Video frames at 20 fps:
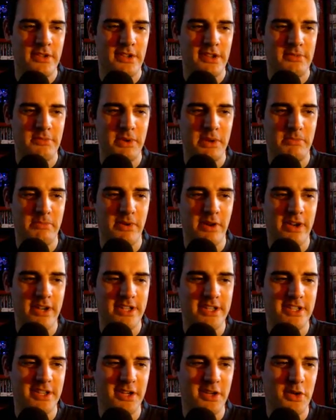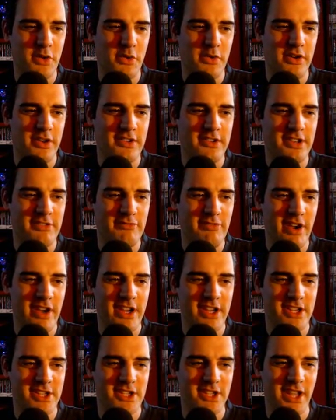Nice bit of bite into the corner. You see
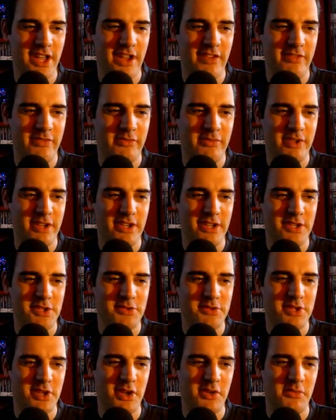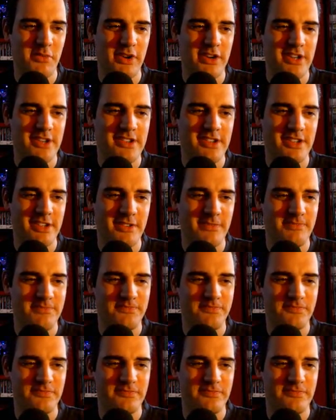wreckage there from the initial turn one incident.